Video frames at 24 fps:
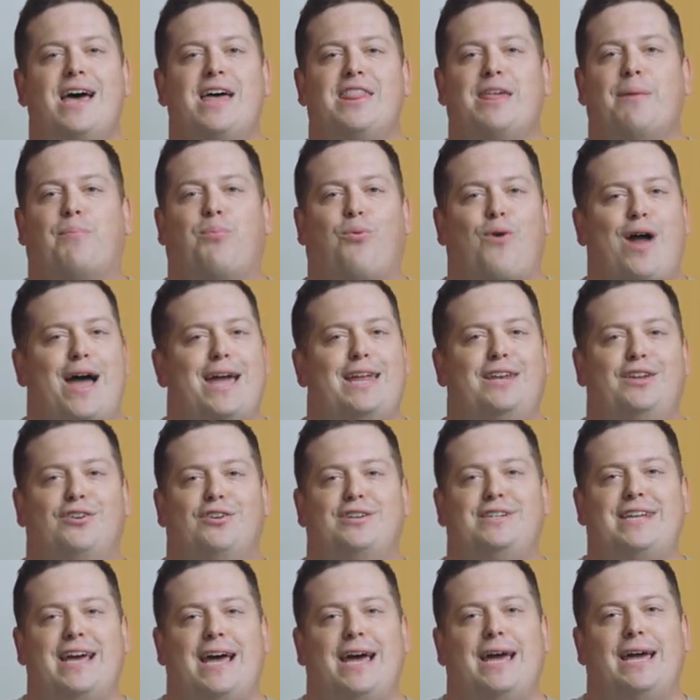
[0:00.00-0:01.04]
that brighten your
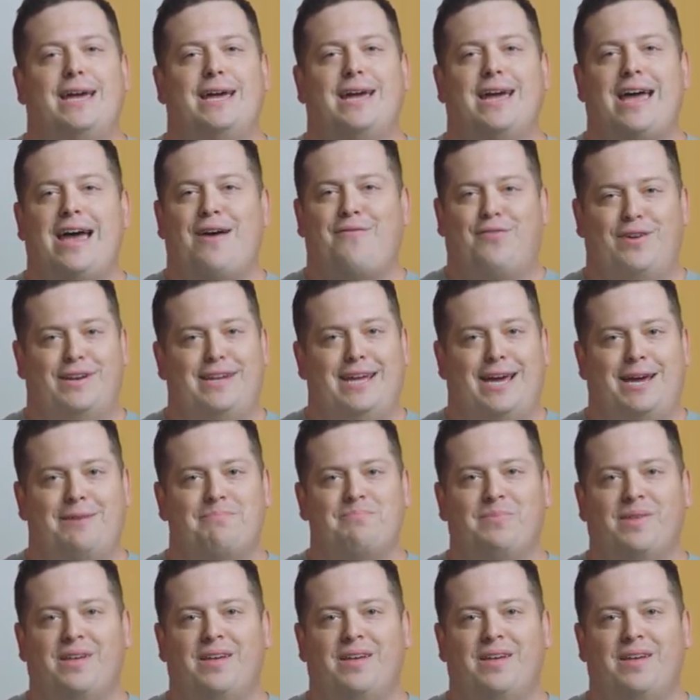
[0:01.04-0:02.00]
day every day.